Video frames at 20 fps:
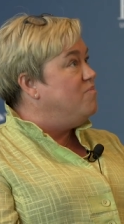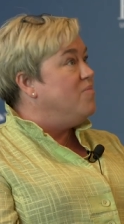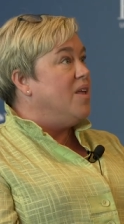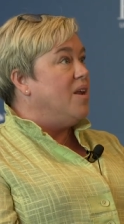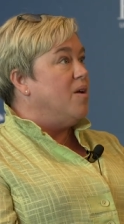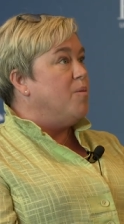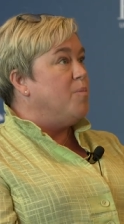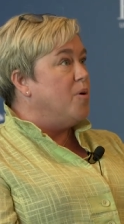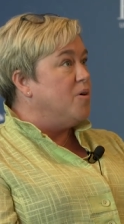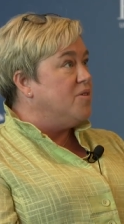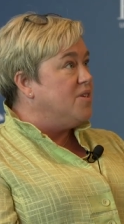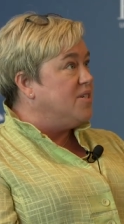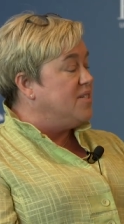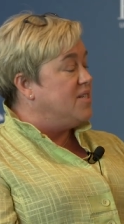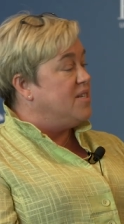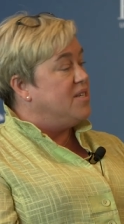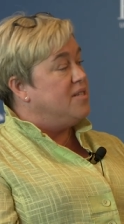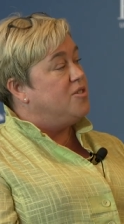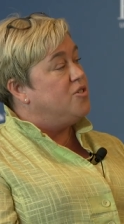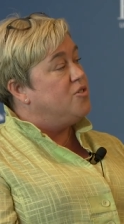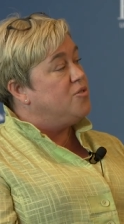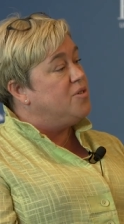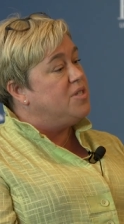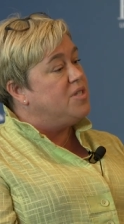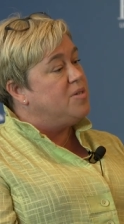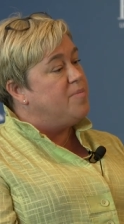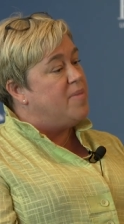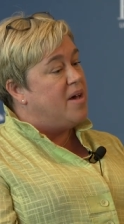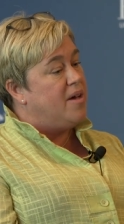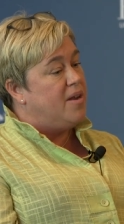you know, protesting in the
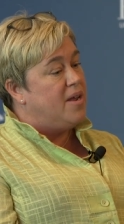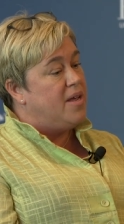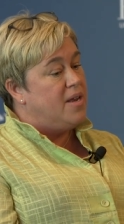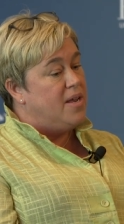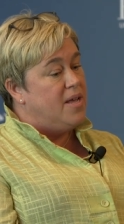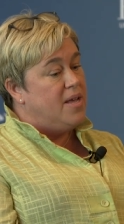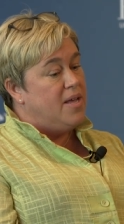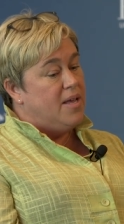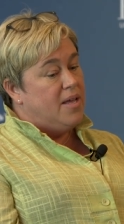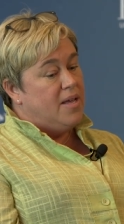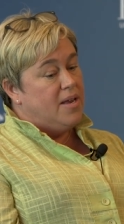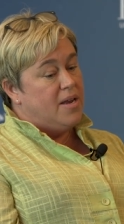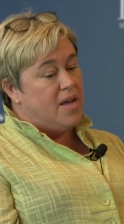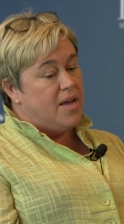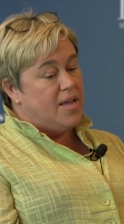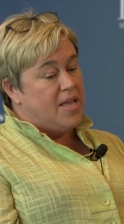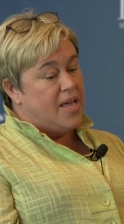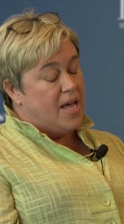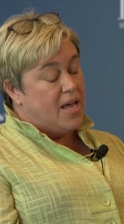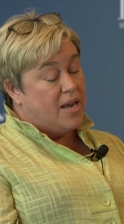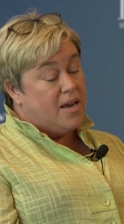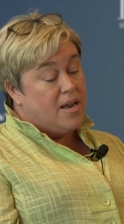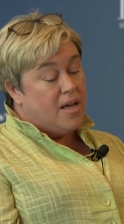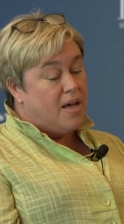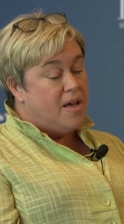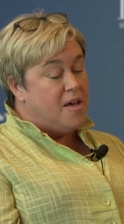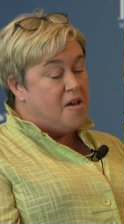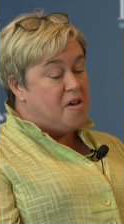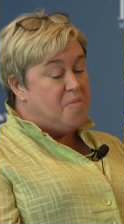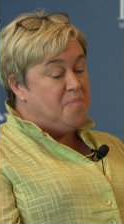streets about it, not yet,
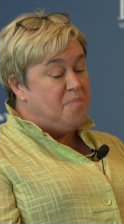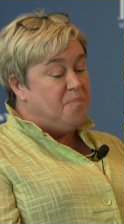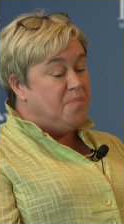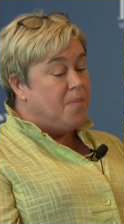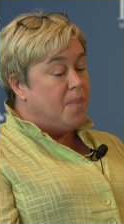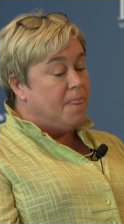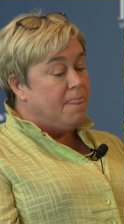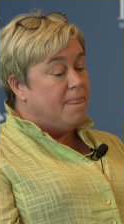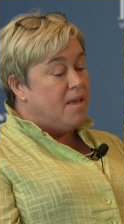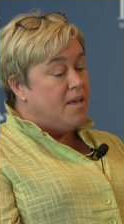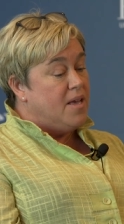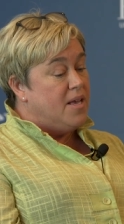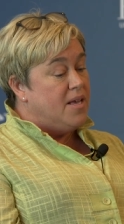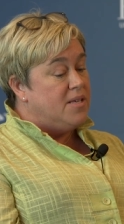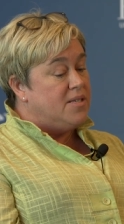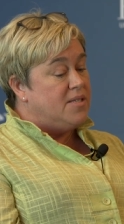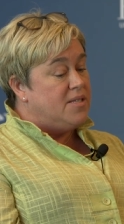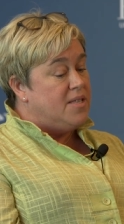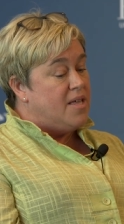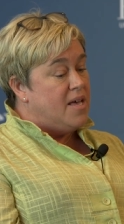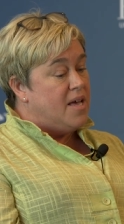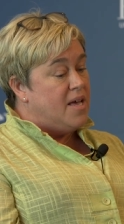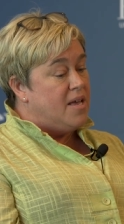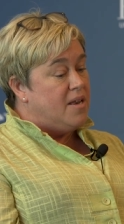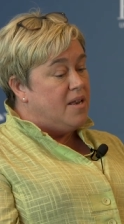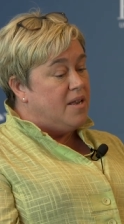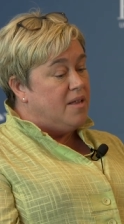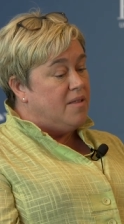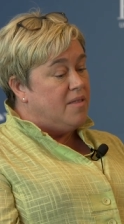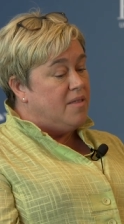um, is
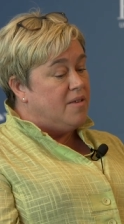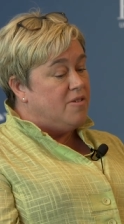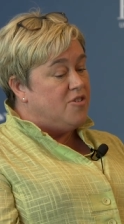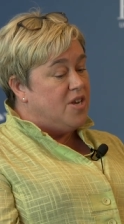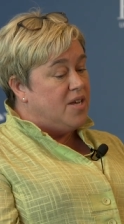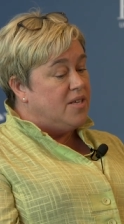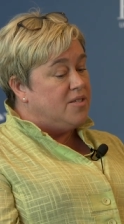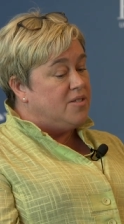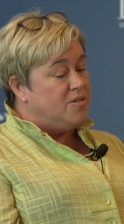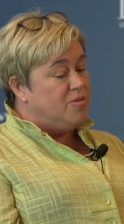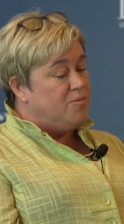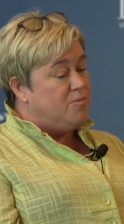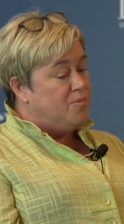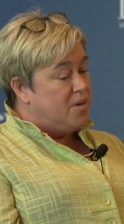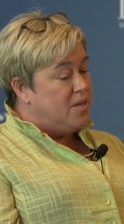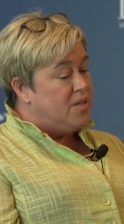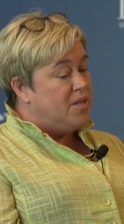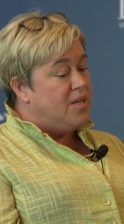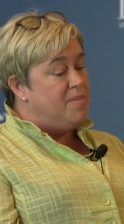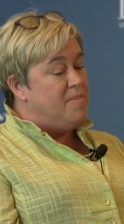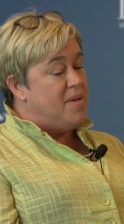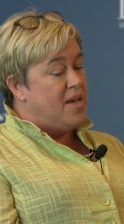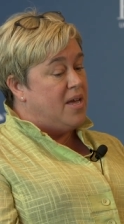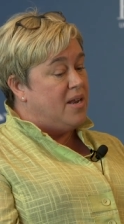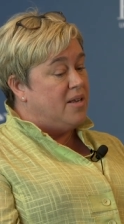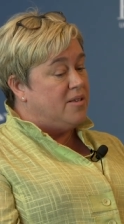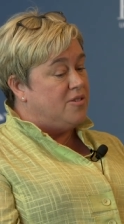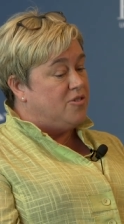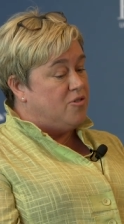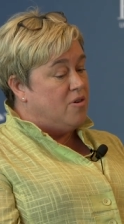that the chancellor really
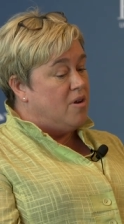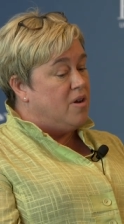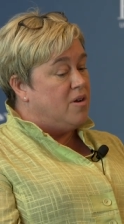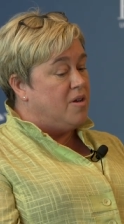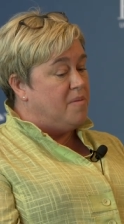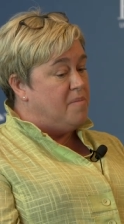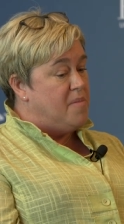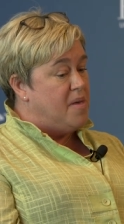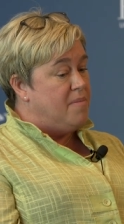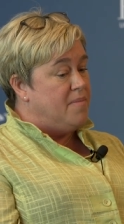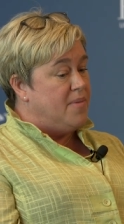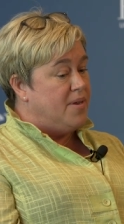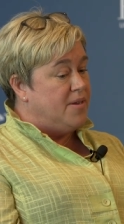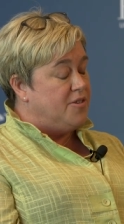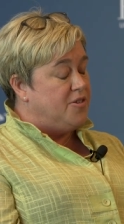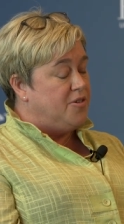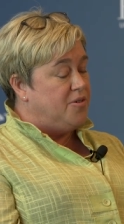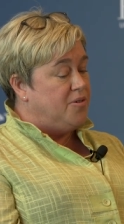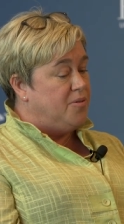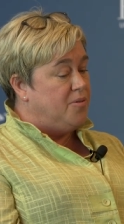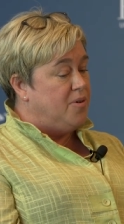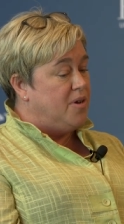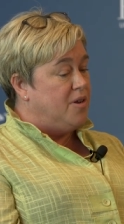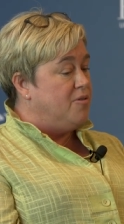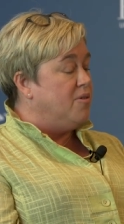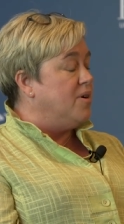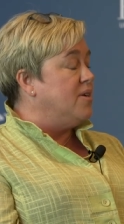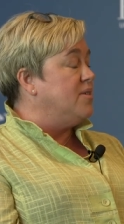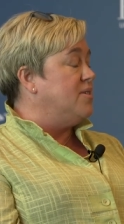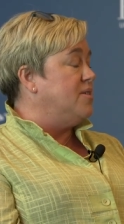made a strong commitment to
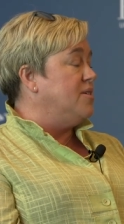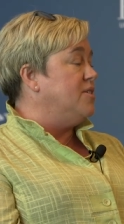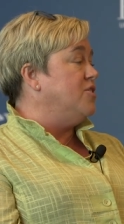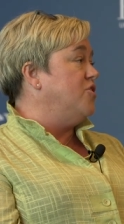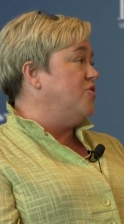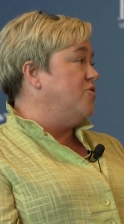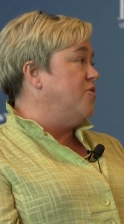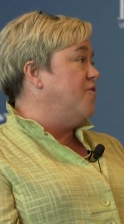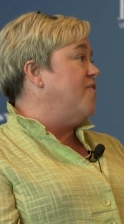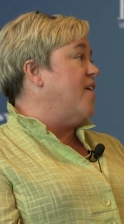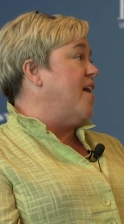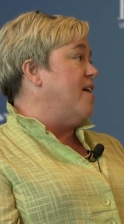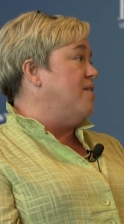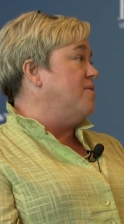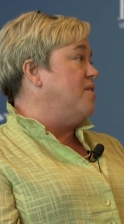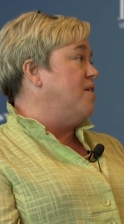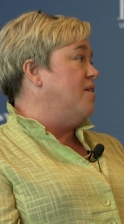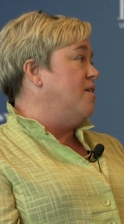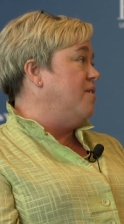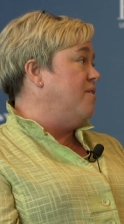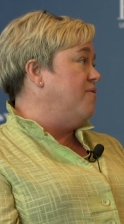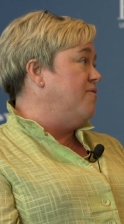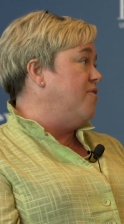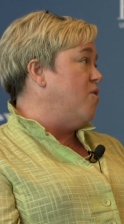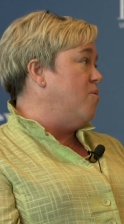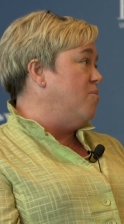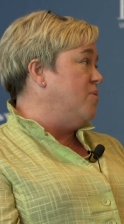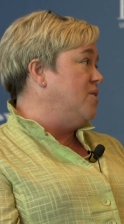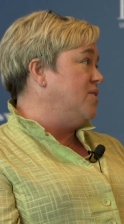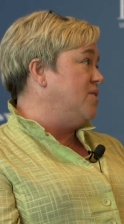address the issue of, how, of
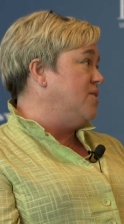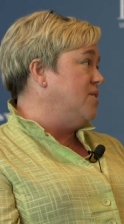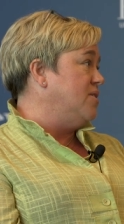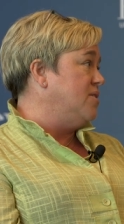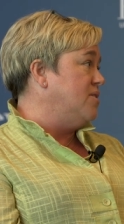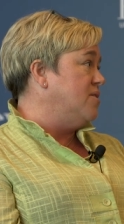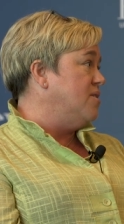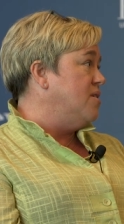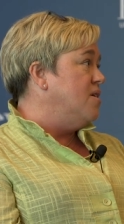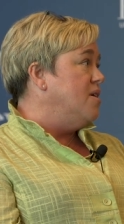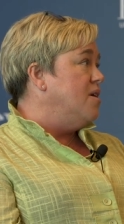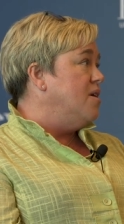homelessness.